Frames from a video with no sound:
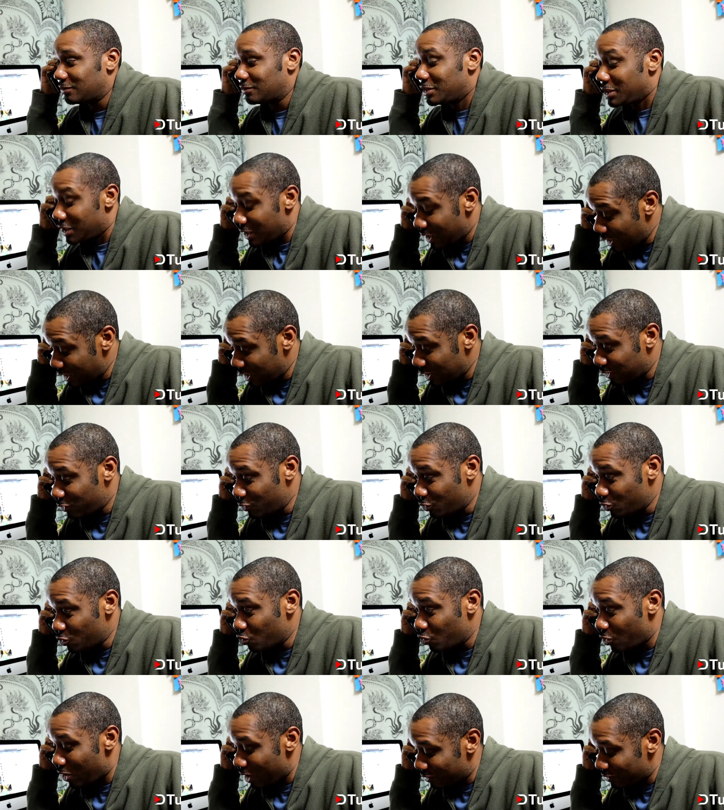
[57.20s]
Yeah, dude,
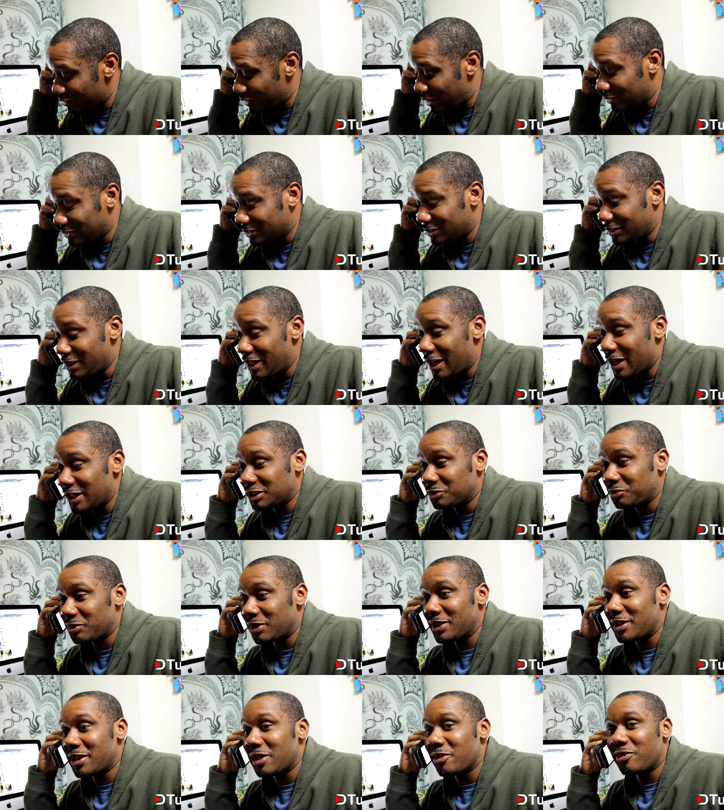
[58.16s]
1,000 likes,
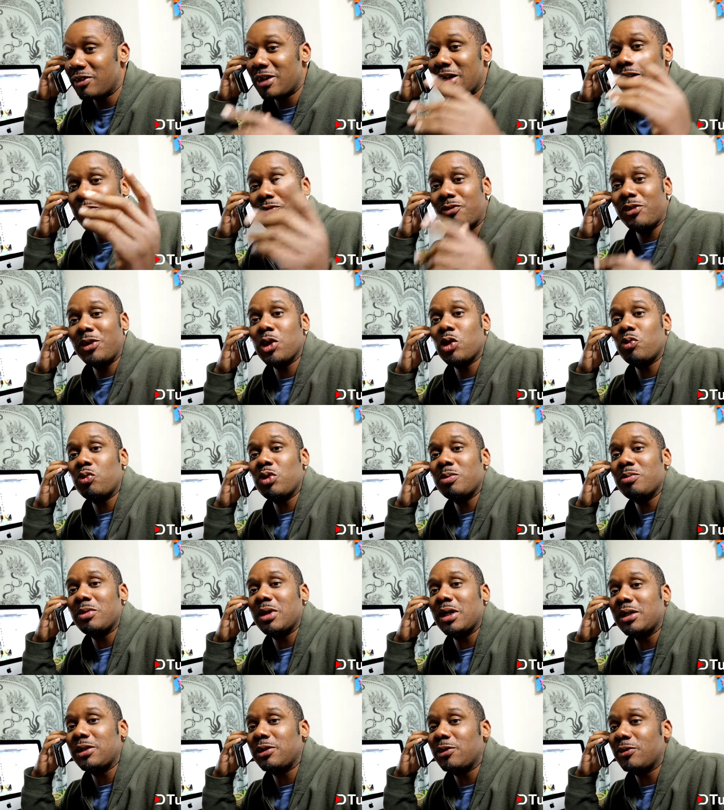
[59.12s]
man. That that video we
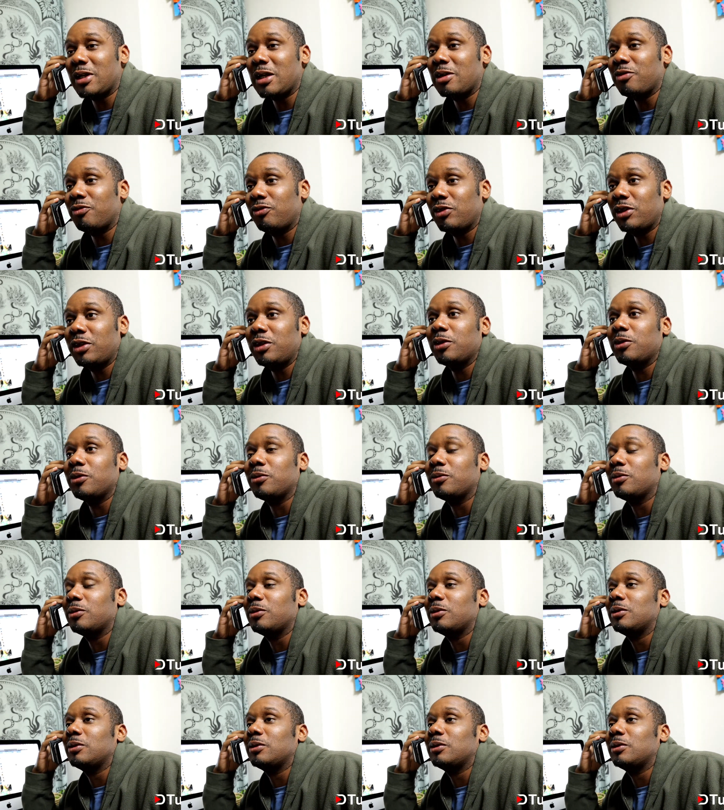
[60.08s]
made, yo, that video.